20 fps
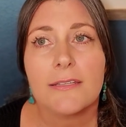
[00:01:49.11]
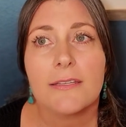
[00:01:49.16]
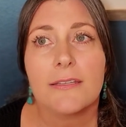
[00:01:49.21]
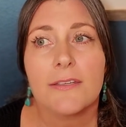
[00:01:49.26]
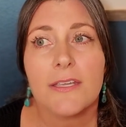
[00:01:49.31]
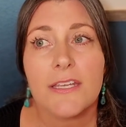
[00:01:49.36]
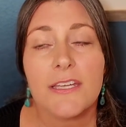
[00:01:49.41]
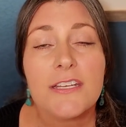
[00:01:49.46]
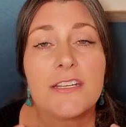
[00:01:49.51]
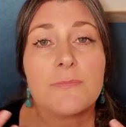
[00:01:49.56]

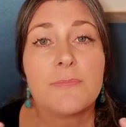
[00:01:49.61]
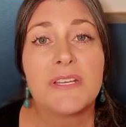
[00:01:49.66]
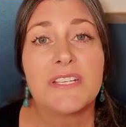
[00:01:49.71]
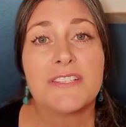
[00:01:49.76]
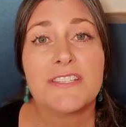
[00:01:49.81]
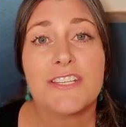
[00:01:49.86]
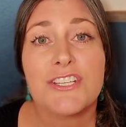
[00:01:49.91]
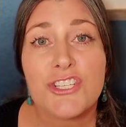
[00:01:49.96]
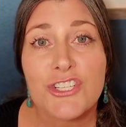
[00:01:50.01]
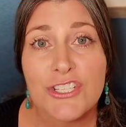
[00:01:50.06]
in a
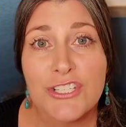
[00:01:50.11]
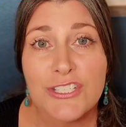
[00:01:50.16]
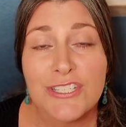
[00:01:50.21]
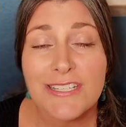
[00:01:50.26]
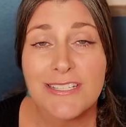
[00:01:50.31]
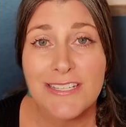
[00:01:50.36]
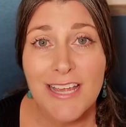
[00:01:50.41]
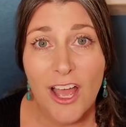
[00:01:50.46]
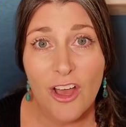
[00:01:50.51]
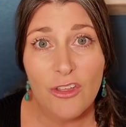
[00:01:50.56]
position to
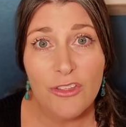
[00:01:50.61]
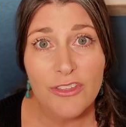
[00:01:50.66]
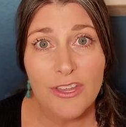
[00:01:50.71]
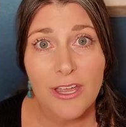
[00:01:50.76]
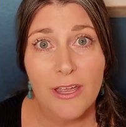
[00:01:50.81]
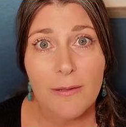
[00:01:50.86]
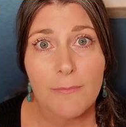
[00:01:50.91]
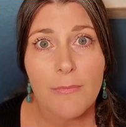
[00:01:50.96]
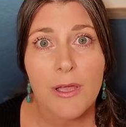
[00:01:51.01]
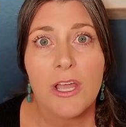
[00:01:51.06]
tell
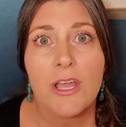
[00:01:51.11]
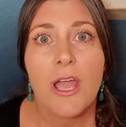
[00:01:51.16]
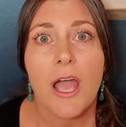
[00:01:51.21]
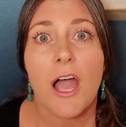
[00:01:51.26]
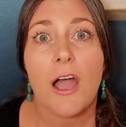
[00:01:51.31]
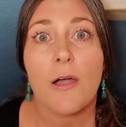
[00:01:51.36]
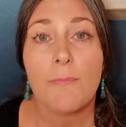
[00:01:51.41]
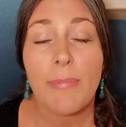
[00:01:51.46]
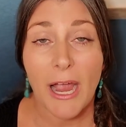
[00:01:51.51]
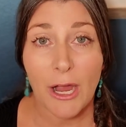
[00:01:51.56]
them
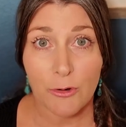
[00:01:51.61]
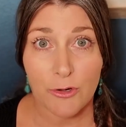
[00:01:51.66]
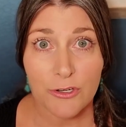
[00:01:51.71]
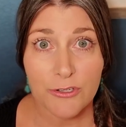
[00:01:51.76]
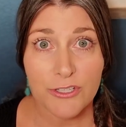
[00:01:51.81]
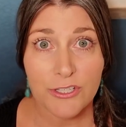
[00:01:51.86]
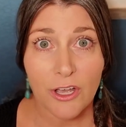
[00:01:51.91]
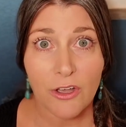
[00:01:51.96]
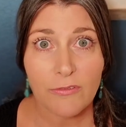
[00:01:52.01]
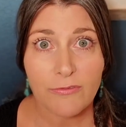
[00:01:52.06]
about
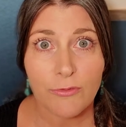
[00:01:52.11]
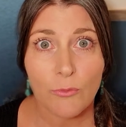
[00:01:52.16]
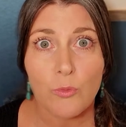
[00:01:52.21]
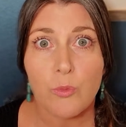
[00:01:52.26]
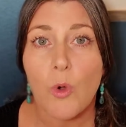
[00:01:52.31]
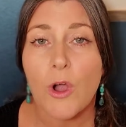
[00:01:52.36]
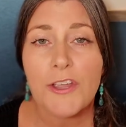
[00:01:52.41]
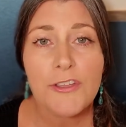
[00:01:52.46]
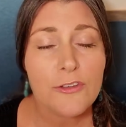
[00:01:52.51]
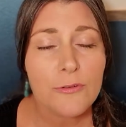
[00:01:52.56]
yourself,
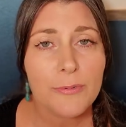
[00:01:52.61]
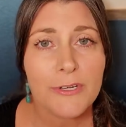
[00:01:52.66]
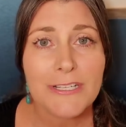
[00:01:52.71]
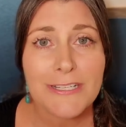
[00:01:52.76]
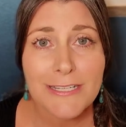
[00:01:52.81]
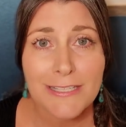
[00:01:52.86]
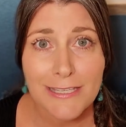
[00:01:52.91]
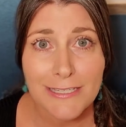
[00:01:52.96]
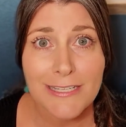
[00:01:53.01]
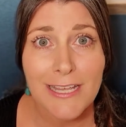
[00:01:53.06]
what you bring
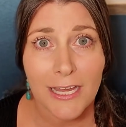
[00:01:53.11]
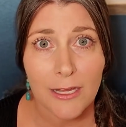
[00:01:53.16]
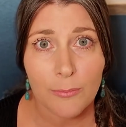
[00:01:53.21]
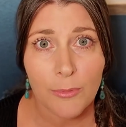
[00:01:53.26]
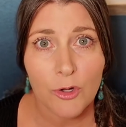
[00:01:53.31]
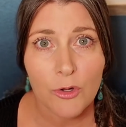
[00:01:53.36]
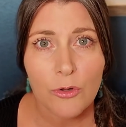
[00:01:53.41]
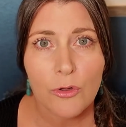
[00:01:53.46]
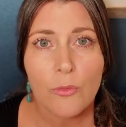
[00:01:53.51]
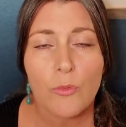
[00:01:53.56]
to the
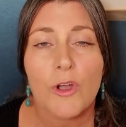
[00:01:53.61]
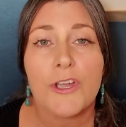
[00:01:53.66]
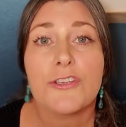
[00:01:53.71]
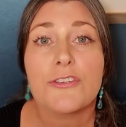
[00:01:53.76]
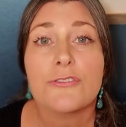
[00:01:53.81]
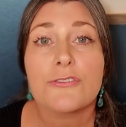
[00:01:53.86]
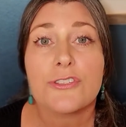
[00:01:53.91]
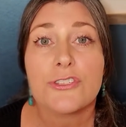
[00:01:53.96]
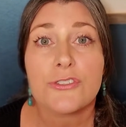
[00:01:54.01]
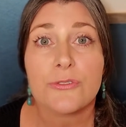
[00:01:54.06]
table, what your
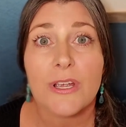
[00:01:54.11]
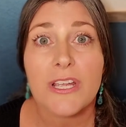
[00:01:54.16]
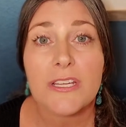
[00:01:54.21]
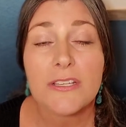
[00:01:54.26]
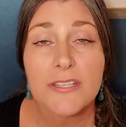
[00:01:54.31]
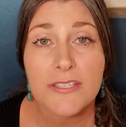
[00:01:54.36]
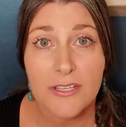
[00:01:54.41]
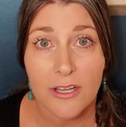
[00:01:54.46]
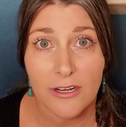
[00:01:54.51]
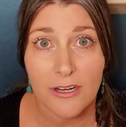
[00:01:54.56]

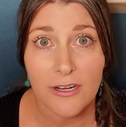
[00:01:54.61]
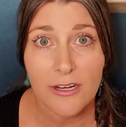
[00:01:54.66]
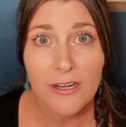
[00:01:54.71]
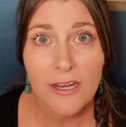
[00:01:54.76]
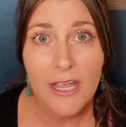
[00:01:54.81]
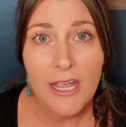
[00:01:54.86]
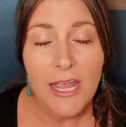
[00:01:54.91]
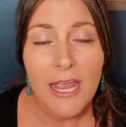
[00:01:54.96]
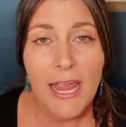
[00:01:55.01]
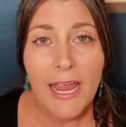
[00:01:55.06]
strengths are,
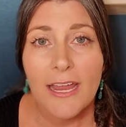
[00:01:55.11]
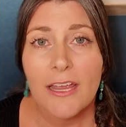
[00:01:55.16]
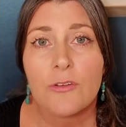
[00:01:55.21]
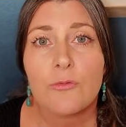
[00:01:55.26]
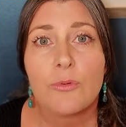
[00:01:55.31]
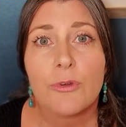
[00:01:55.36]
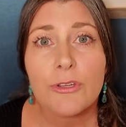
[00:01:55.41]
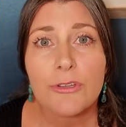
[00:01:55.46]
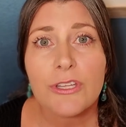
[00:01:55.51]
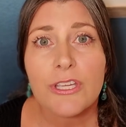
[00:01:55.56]

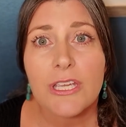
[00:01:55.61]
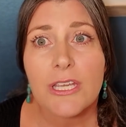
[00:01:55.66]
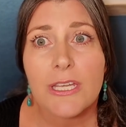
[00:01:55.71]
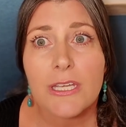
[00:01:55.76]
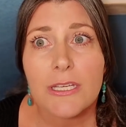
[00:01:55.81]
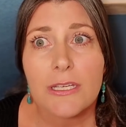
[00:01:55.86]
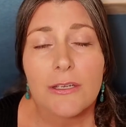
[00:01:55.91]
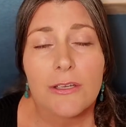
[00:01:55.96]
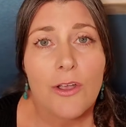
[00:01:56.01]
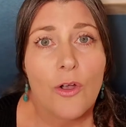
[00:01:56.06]
and
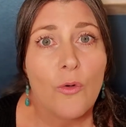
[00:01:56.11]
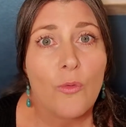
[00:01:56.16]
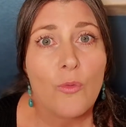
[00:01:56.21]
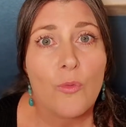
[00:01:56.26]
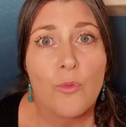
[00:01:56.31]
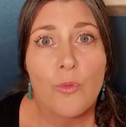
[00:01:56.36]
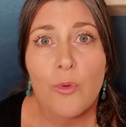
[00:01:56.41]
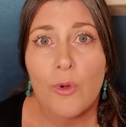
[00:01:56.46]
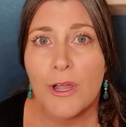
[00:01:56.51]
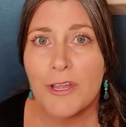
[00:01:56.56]
really
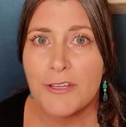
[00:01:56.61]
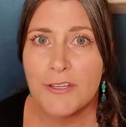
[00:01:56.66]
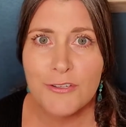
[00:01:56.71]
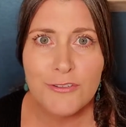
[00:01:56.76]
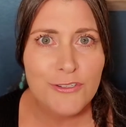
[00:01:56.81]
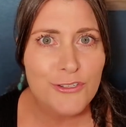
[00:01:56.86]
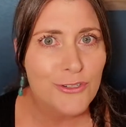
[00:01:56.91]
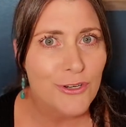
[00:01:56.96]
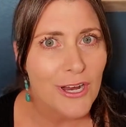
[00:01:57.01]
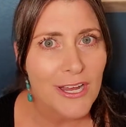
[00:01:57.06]
what you're
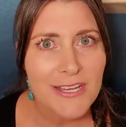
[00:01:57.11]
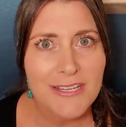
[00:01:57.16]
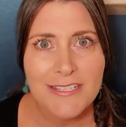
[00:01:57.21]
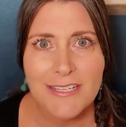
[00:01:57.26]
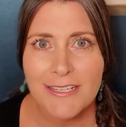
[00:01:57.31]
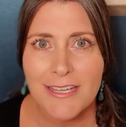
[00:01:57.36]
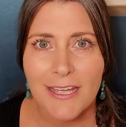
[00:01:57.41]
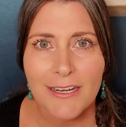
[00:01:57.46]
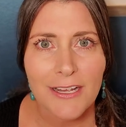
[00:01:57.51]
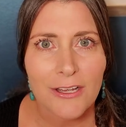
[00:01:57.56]
trying to
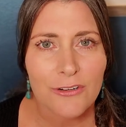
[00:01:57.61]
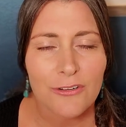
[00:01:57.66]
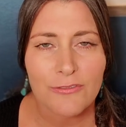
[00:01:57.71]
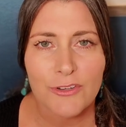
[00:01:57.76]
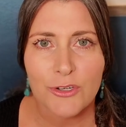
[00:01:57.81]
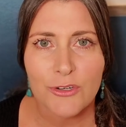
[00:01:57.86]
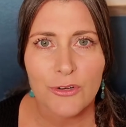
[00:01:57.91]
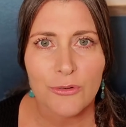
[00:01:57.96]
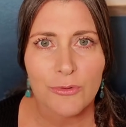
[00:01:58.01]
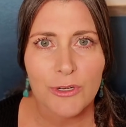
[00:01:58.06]
get out of your
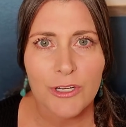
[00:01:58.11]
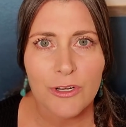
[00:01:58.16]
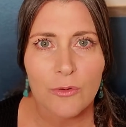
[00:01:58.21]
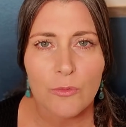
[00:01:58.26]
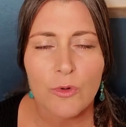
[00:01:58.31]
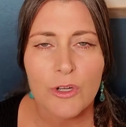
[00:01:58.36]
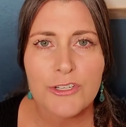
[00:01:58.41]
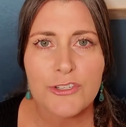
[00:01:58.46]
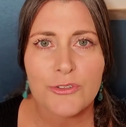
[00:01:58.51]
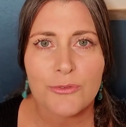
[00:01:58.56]
career,
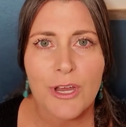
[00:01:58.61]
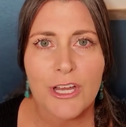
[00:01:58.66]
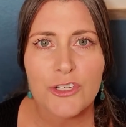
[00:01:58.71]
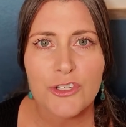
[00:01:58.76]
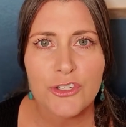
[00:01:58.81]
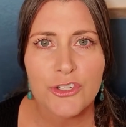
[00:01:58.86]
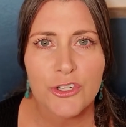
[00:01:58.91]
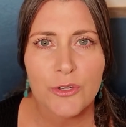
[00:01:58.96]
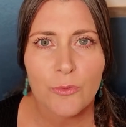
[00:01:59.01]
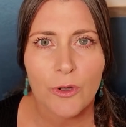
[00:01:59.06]
what
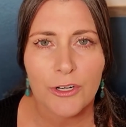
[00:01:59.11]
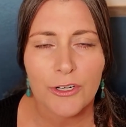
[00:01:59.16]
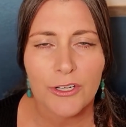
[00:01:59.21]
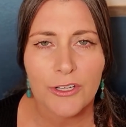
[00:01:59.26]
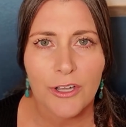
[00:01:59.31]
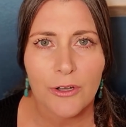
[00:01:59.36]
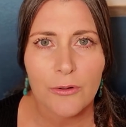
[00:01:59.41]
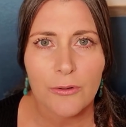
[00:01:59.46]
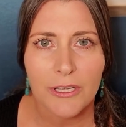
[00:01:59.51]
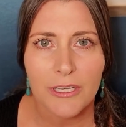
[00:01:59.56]
direction you want to
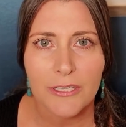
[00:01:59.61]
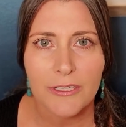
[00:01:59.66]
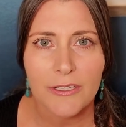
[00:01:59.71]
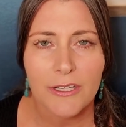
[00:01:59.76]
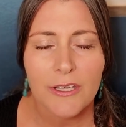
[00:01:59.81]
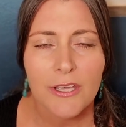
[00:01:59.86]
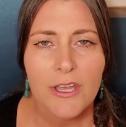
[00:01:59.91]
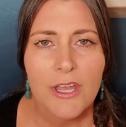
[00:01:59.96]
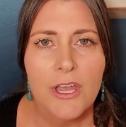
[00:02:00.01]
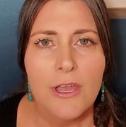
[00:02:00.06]
go in.
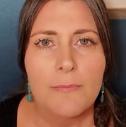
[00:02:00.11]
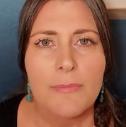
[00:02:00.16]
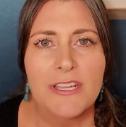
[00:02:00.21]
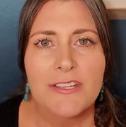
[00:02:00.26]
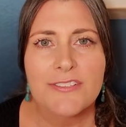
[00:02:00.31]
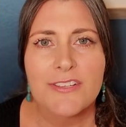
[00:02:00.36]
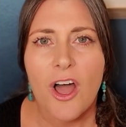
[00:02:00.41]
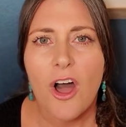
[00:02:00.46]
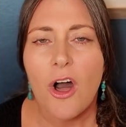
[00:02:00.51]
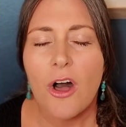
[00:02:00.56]

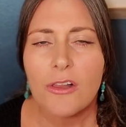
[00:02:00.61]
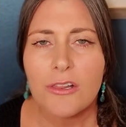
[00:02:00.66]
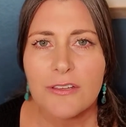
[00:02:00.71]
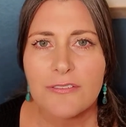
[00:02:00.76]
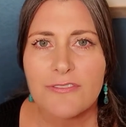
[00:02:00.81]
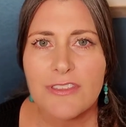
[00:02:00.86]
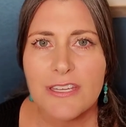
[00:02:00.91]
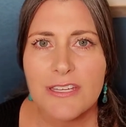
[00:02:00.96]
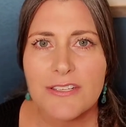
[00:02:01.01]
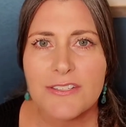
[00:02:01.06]
Because all
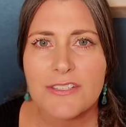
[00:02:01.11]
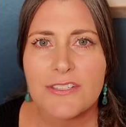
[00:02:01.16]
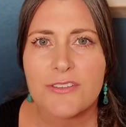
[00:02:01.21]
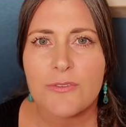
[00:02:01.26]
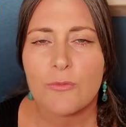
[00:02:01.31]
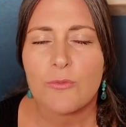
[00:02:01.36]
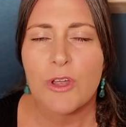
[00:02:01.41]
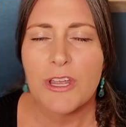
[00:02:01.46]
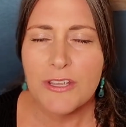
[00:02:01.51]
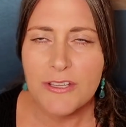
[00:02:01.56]
of this
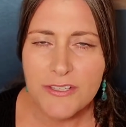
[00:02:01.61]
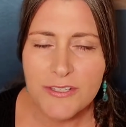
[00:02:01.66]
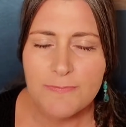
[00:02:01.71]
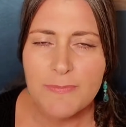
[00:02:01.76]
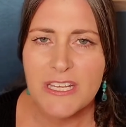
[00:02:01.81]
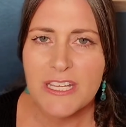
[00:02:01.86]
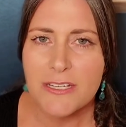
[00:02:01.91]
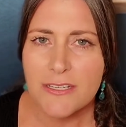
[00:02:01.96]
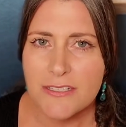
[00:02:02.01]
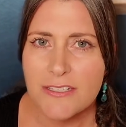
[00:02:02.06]
is
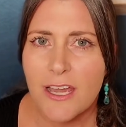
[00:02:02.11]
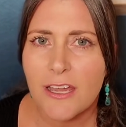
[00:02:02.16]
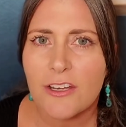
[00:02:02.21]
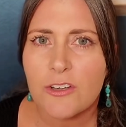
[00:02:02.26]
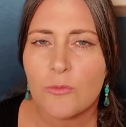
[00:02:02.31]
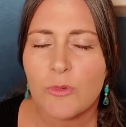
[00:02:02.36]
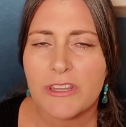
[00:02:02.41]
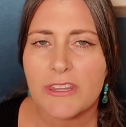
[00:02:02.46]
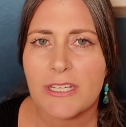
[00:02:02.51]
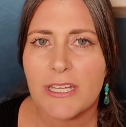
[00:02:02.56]
being done with the